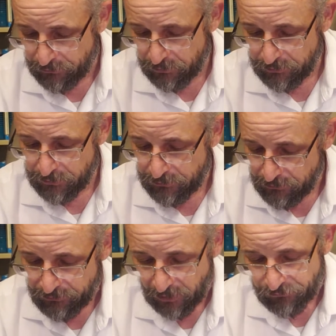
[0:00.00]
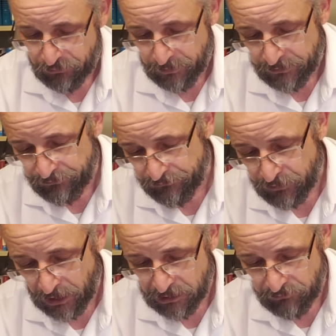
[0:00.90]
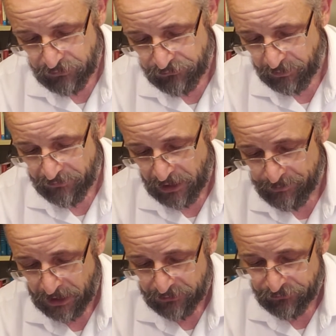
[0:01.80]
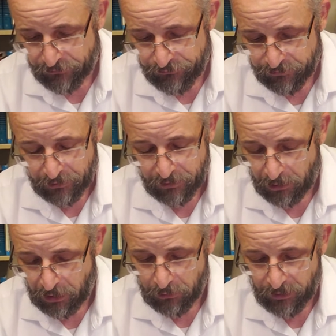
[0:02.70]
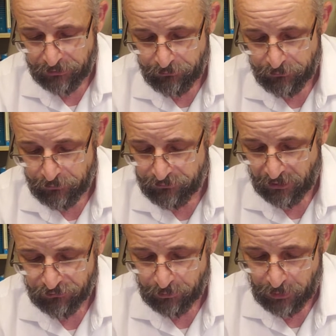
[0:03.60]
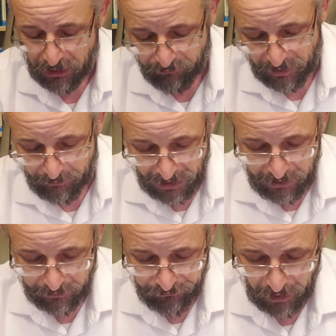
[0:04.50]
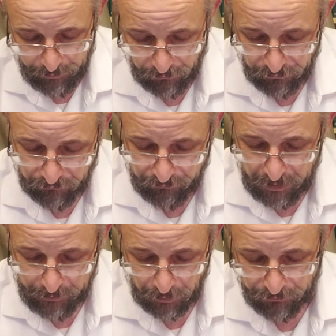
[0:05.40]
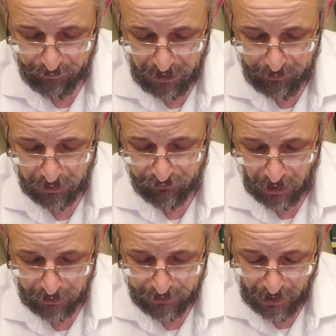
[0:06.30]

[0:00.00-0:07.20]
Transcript: the, the New Testament, if you're not convinced by that passage, uh, all the way through the New Testament, we have many examples of people, the people of God